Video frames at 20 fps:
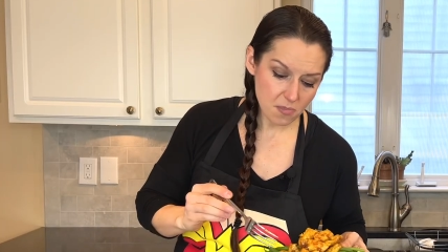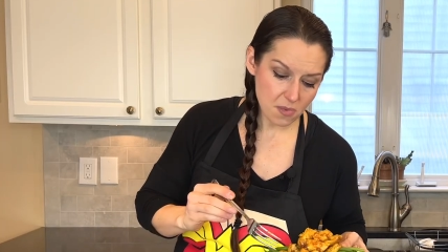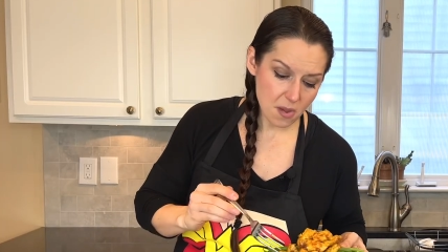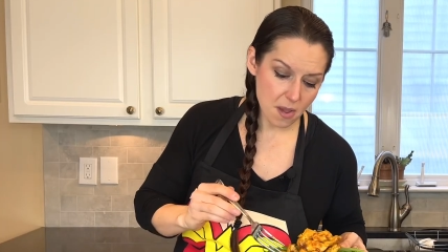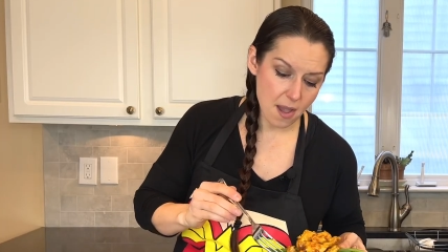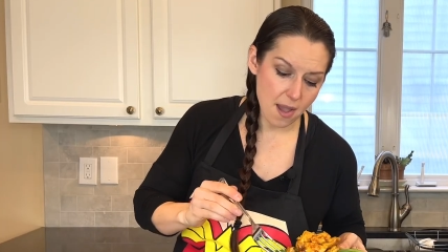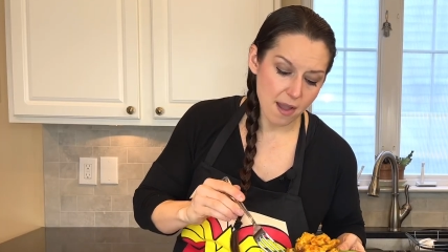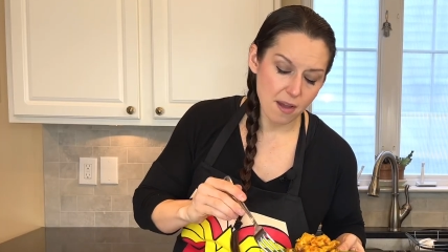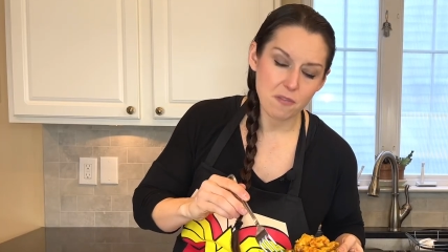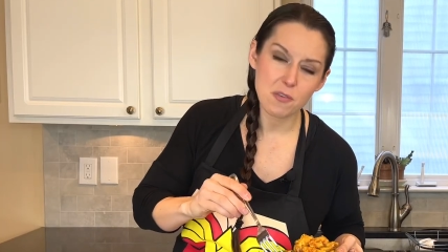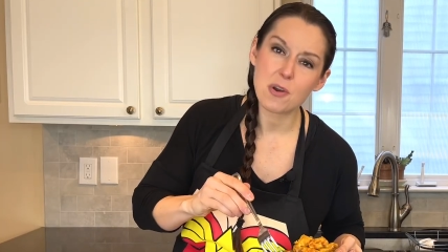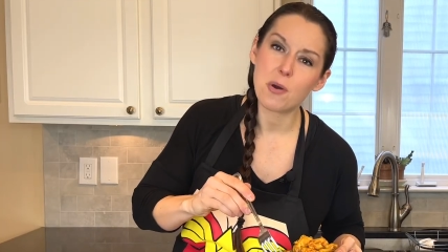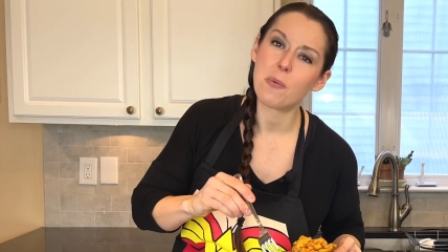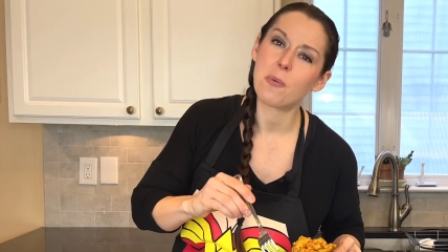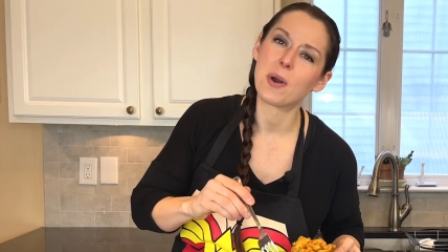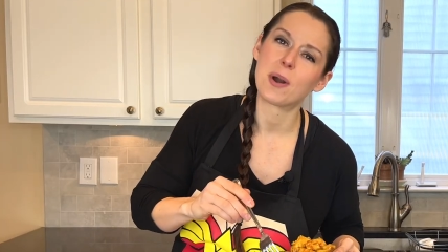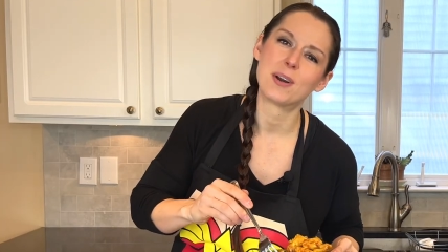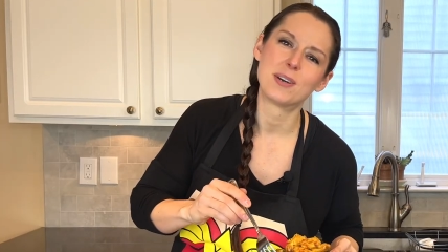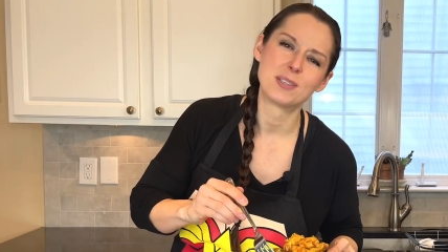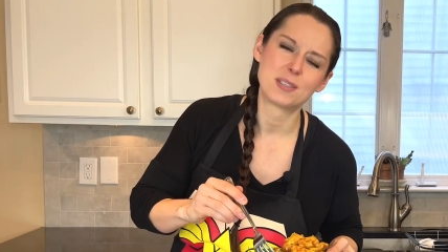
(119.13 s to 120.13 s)
I have no
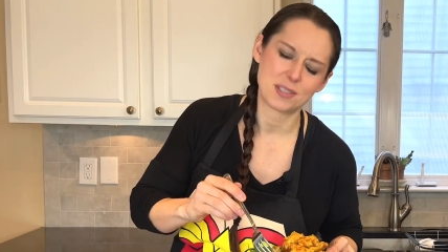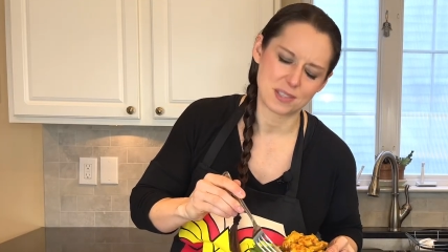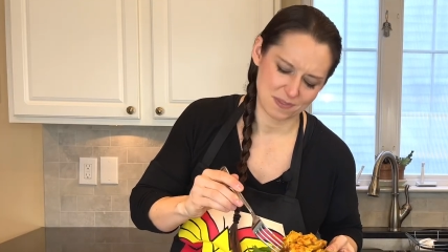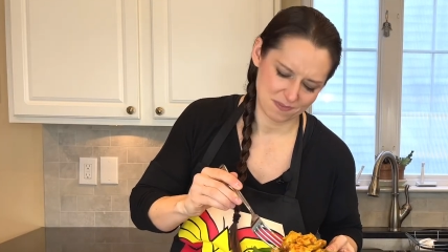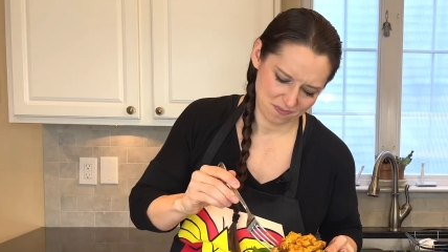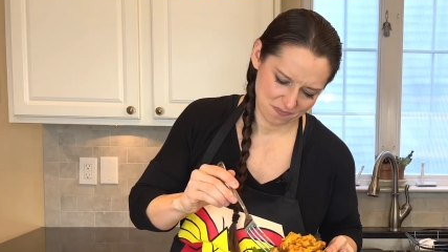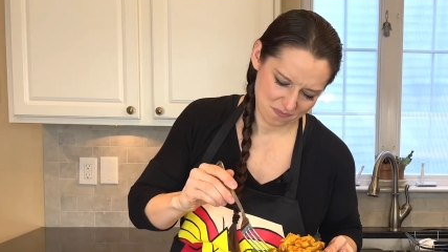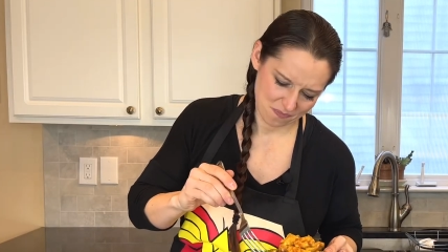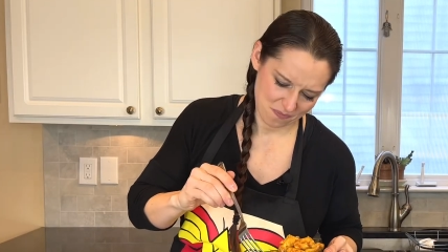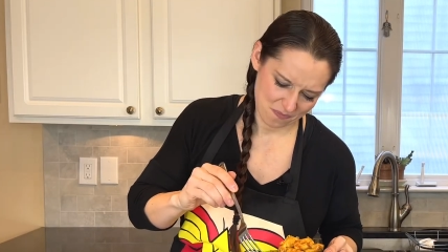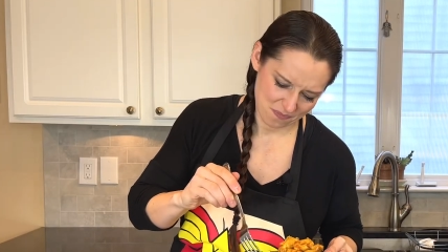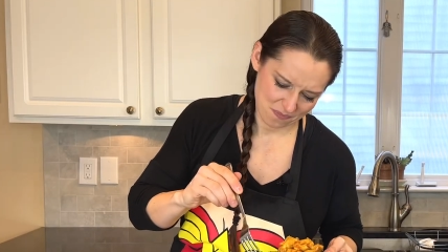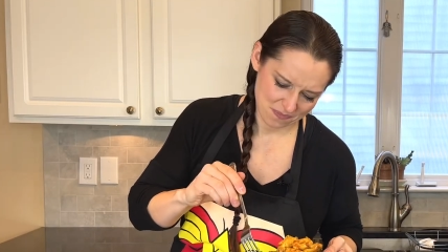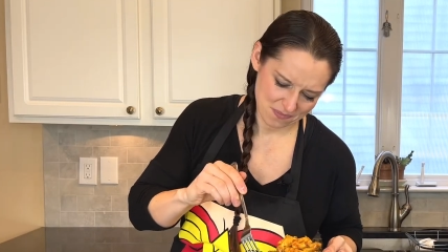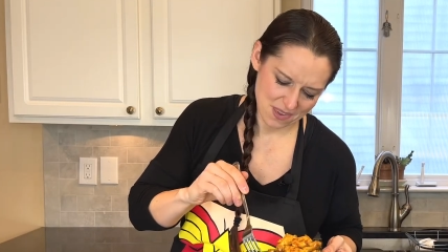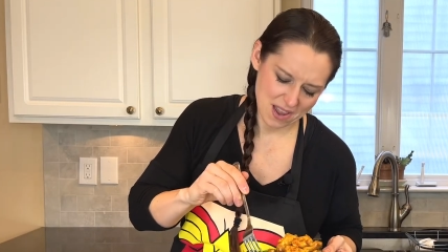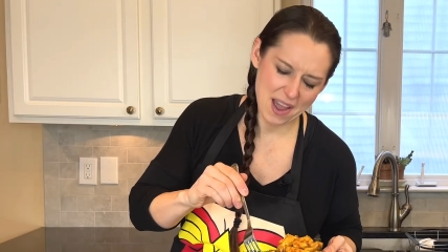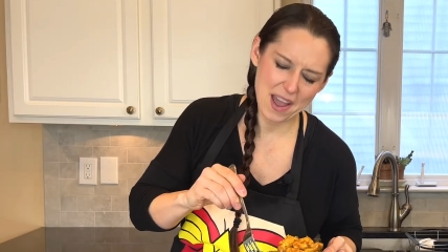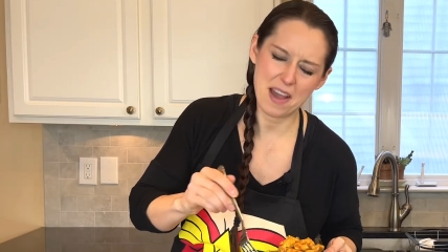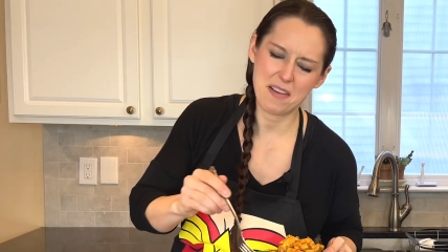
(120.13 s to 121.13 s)
words.
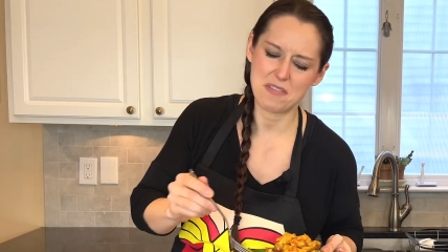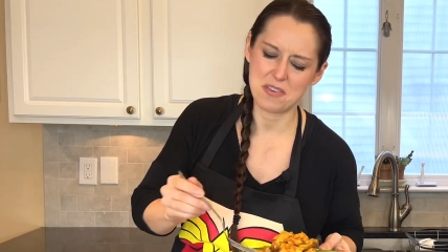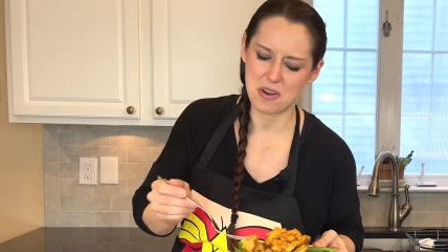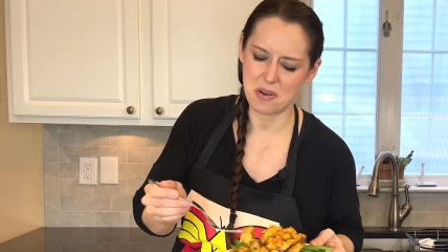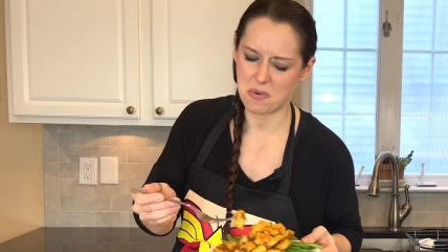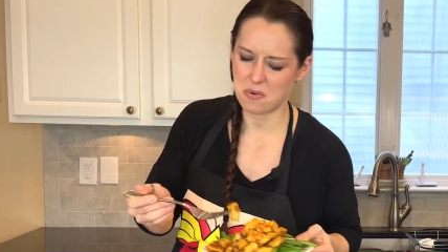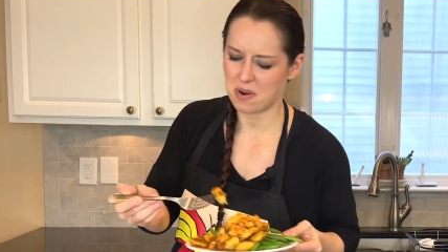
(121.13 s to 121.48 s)
I have no